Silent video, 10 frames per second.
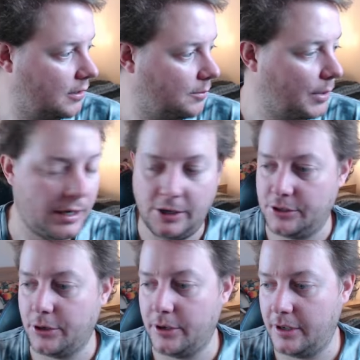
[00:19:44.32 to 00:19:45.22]
But I
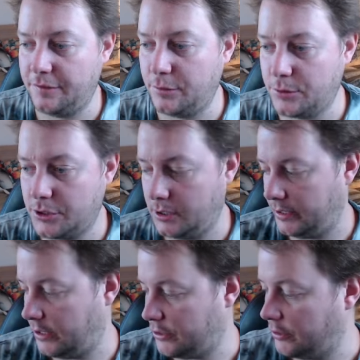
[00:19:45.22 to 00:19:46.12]
don't,
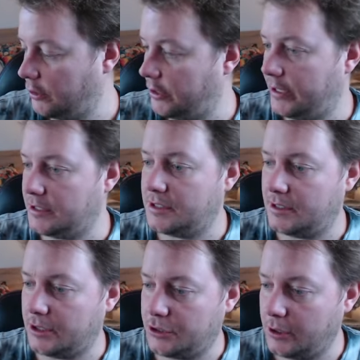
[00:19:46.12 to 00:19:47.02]
unfortunately. I should learn
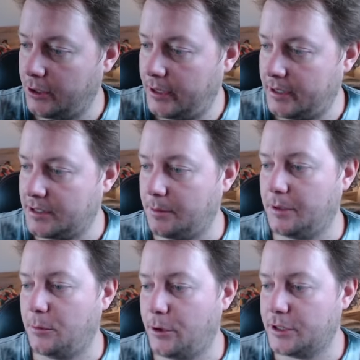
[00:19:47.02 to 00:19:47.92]
how
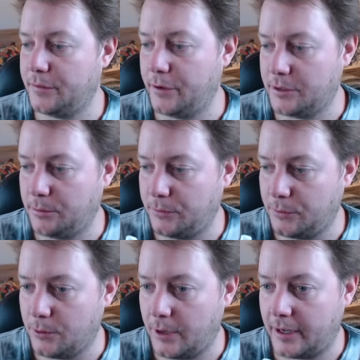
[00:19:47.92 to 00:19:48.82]
something works first
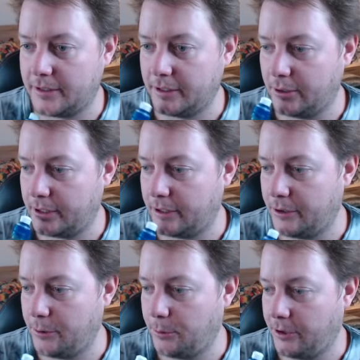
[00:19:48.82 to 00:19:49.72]
before acting like I
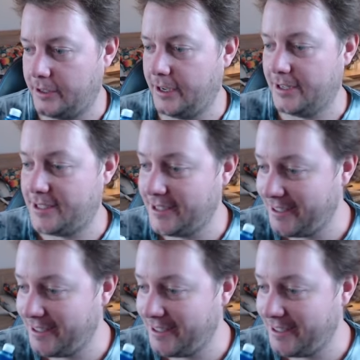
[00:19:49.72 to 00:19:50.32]
know what it does.